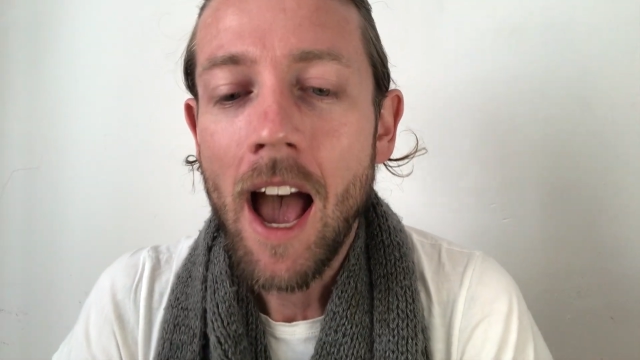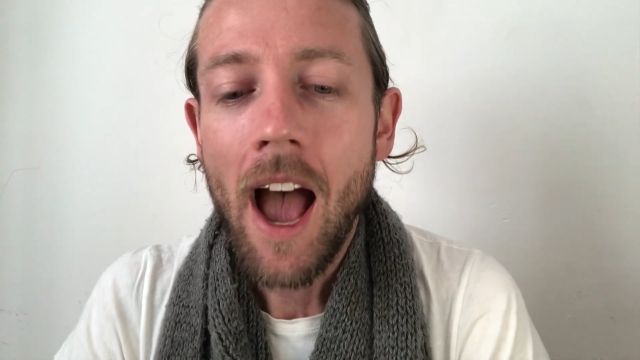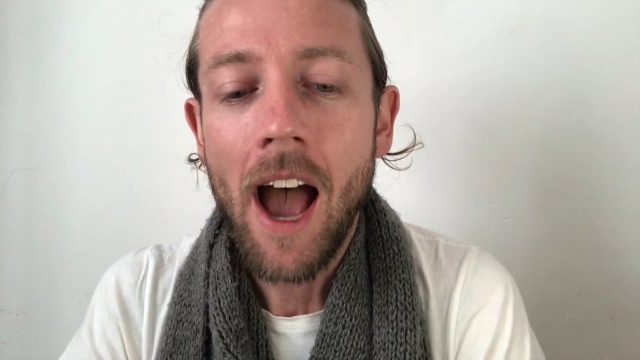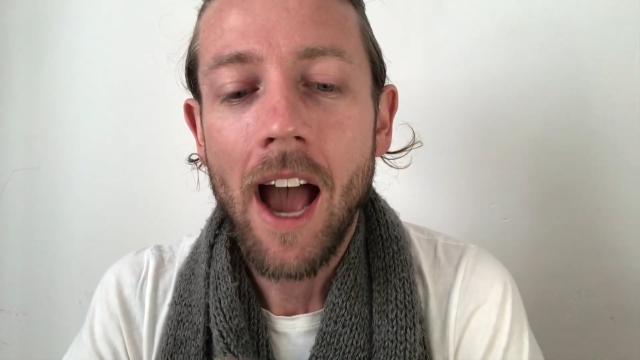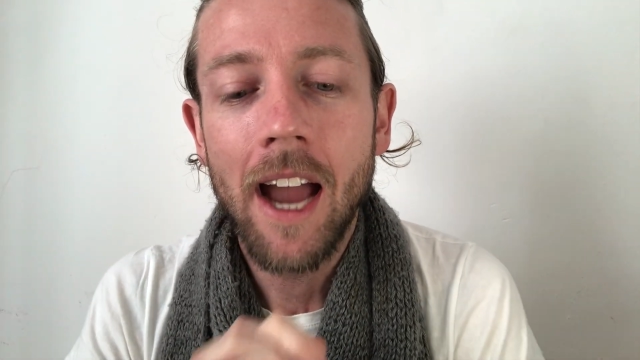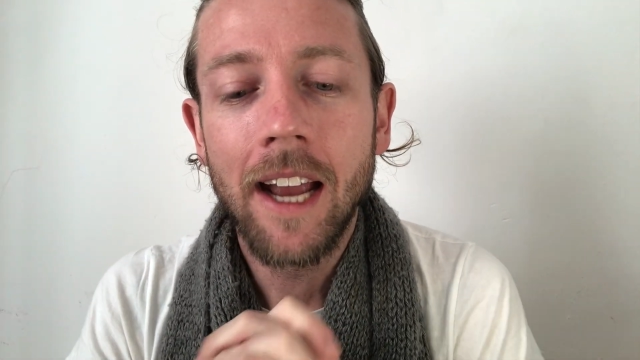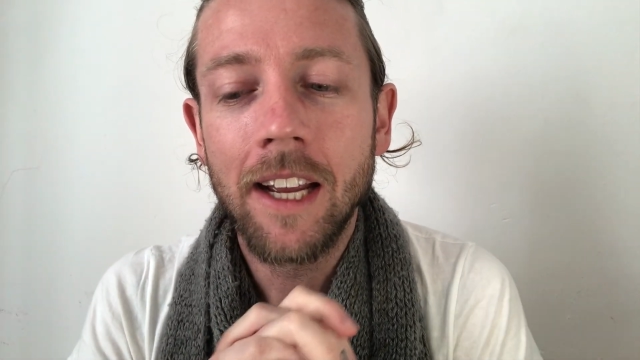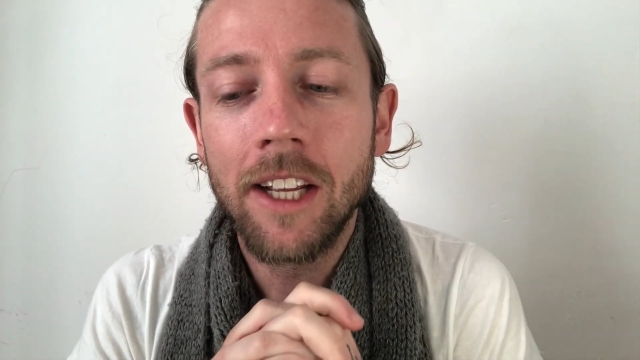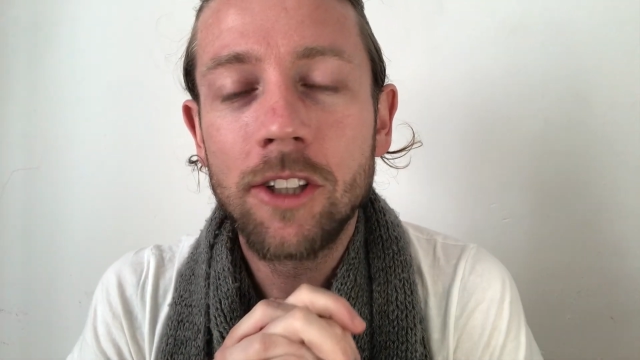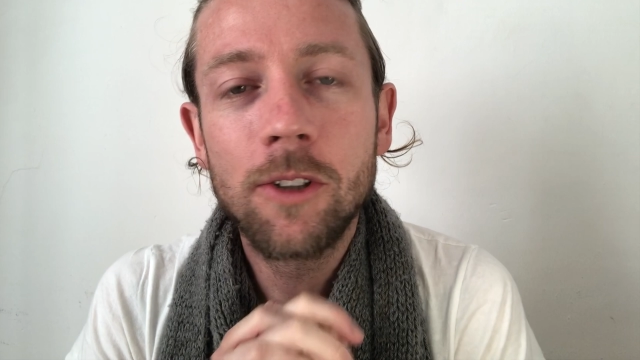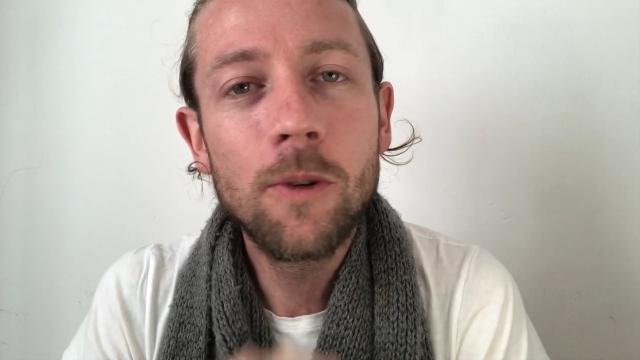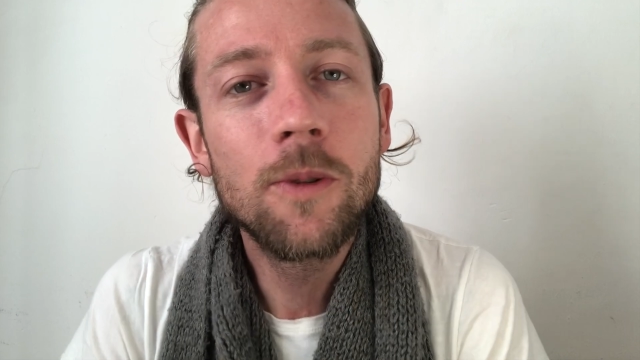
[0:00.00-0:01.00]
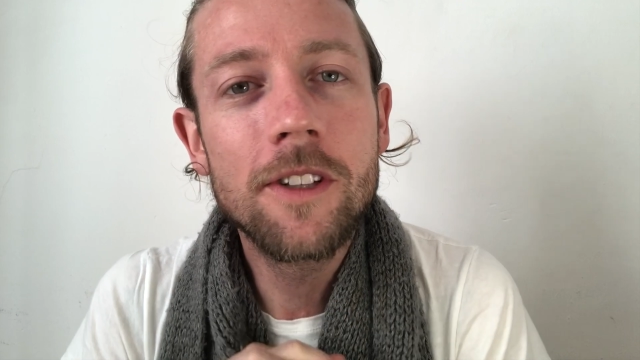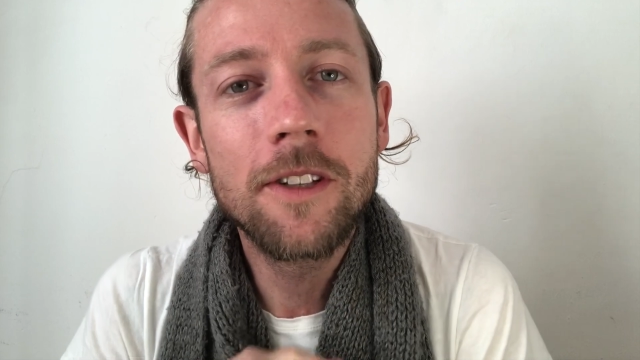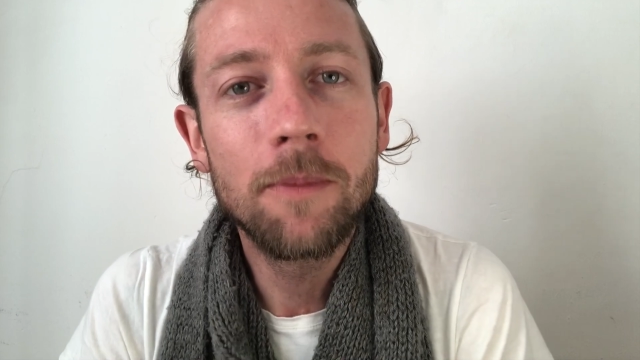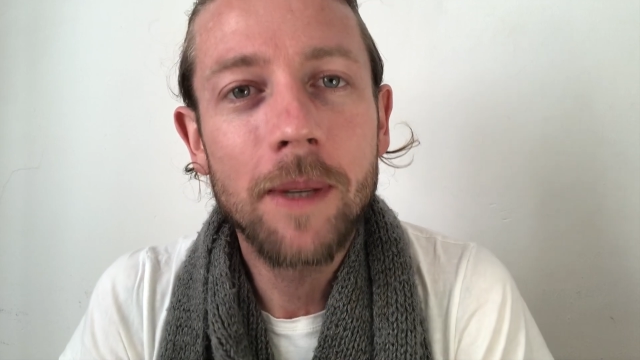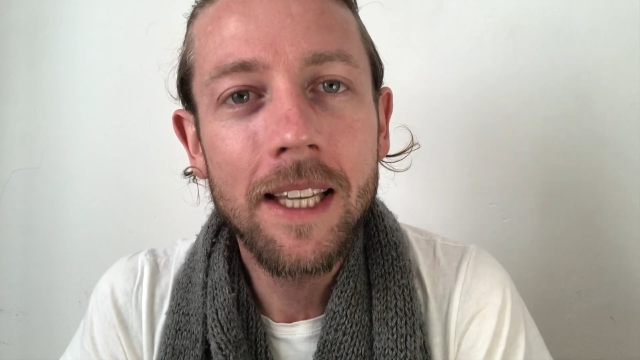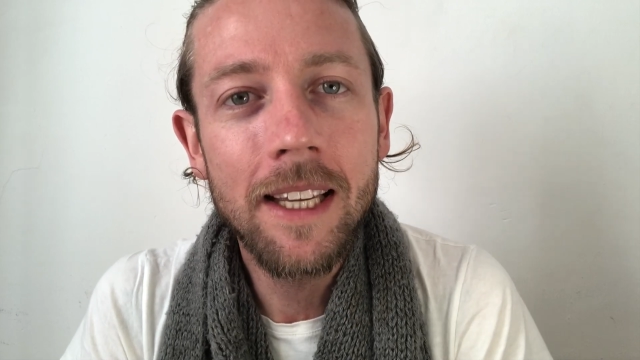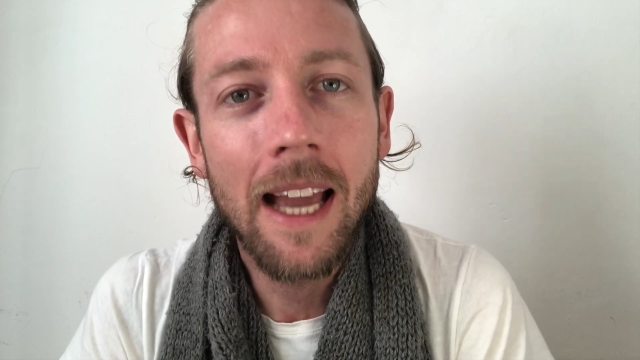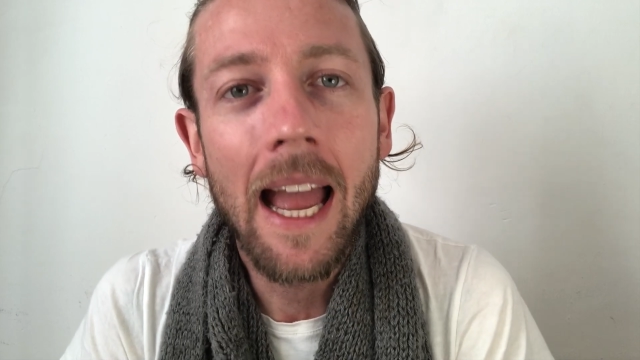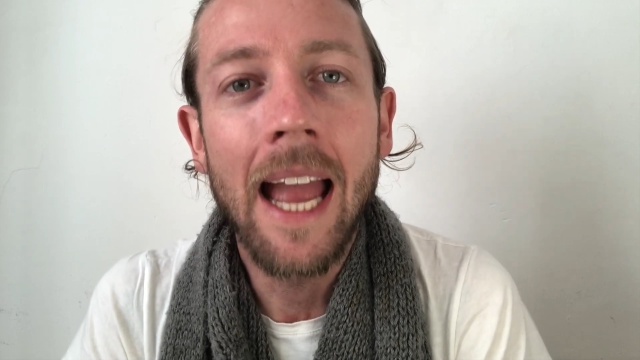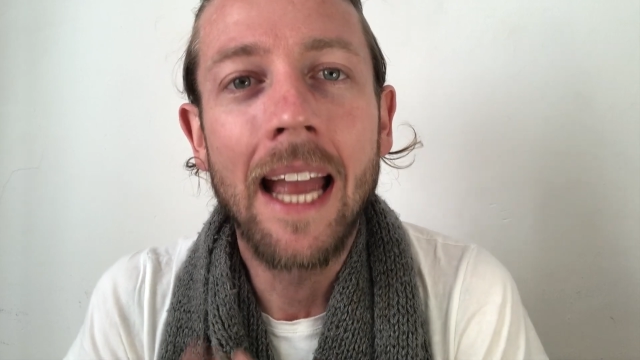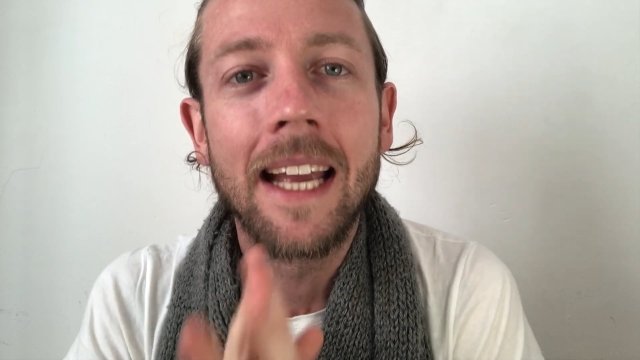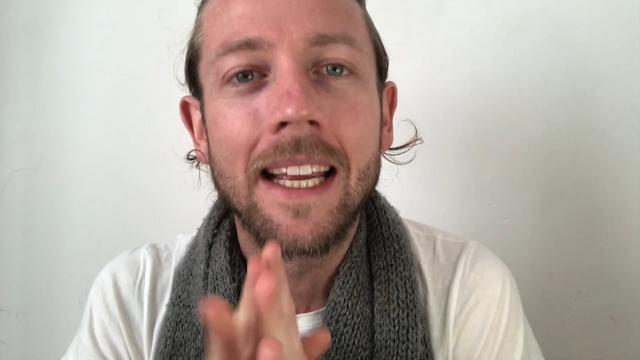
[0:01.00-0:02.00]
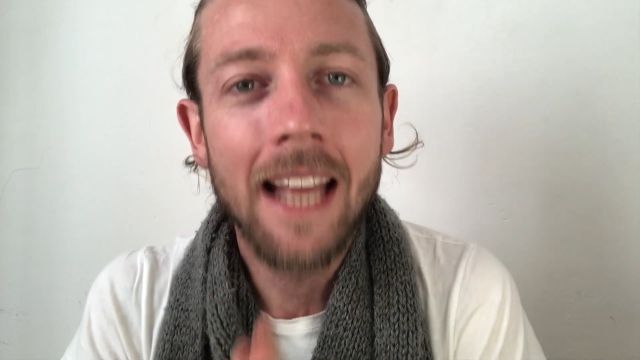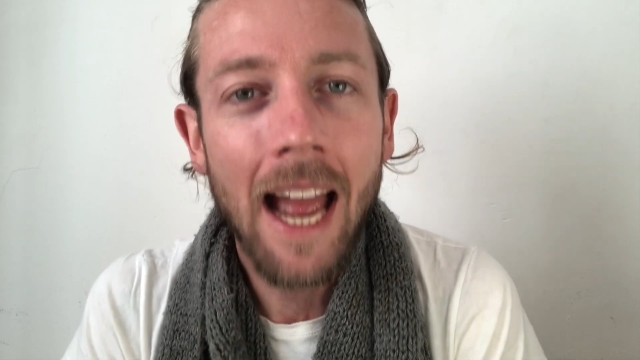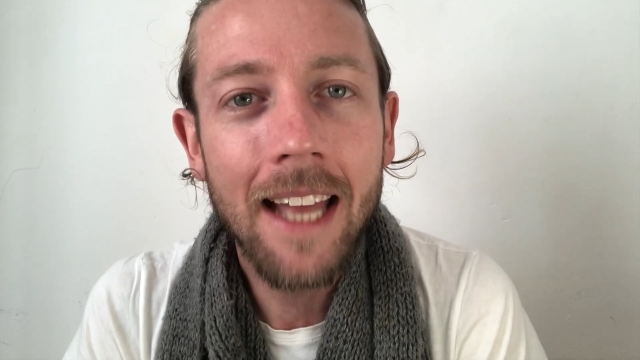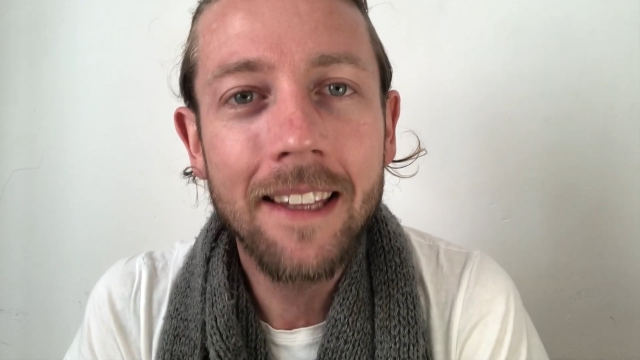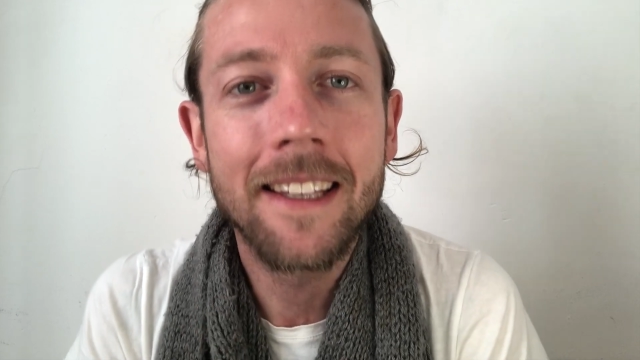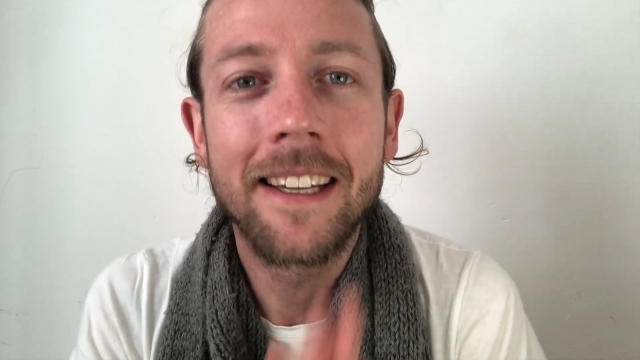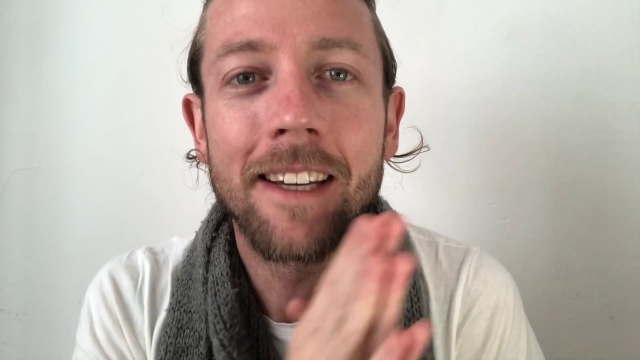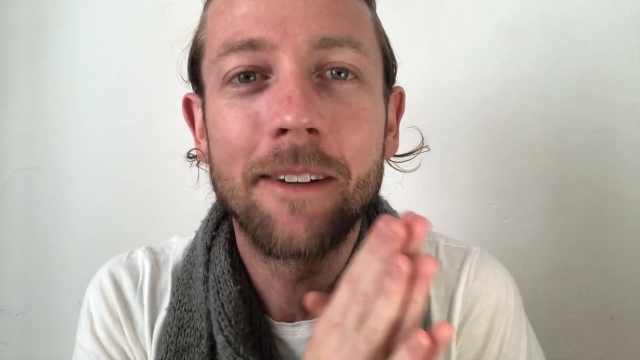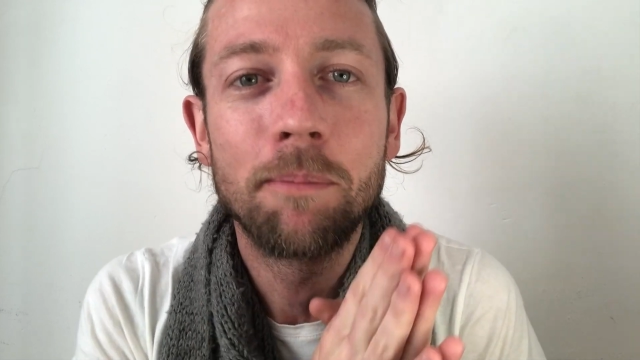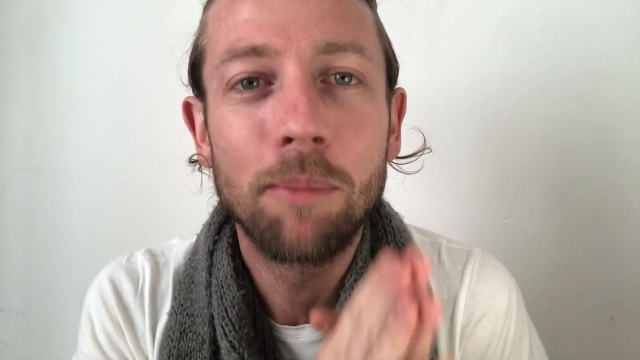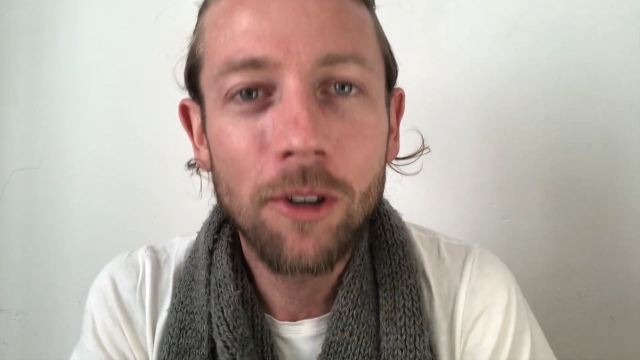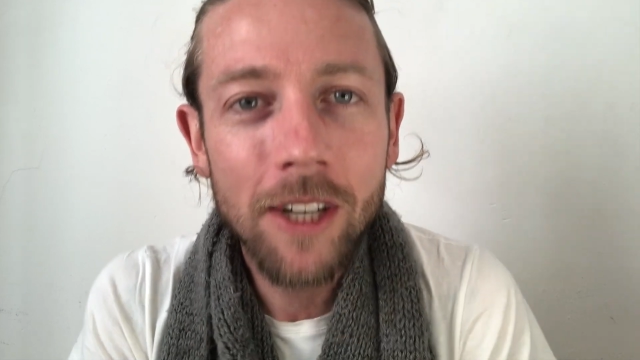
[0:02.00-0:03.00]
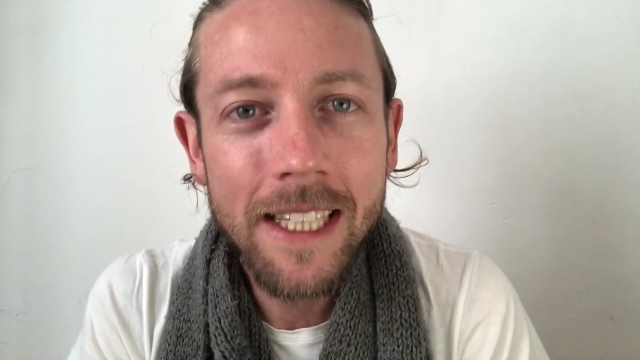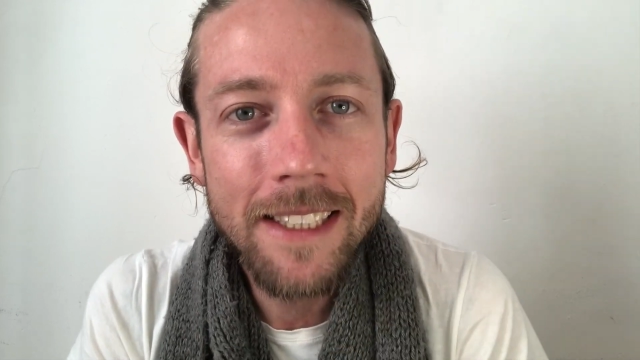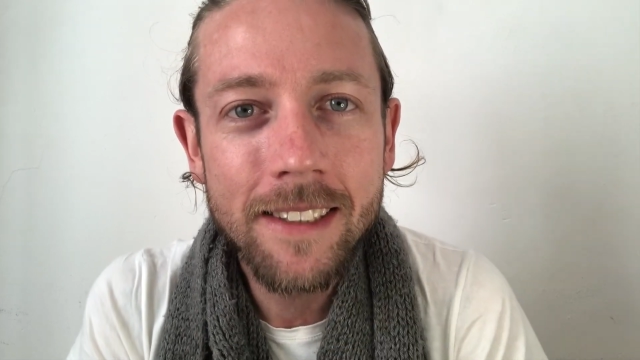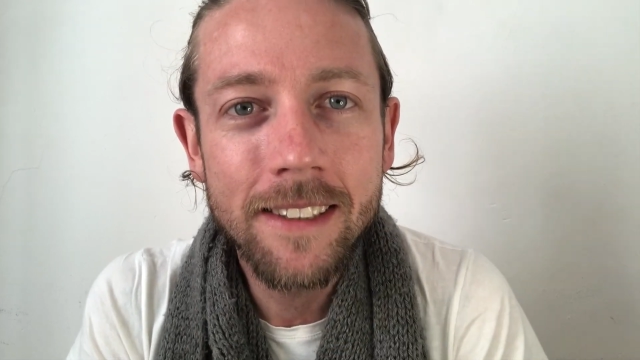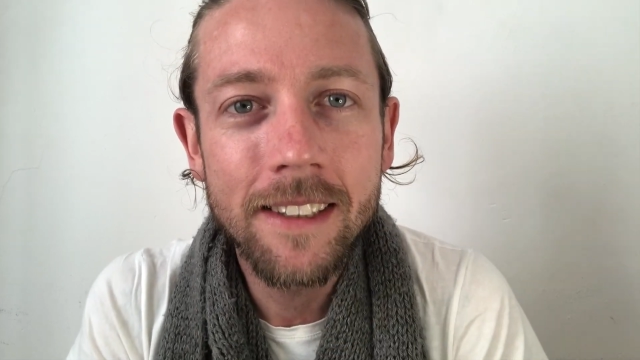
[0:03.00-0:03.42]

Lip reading: I used to be a Catholic priest,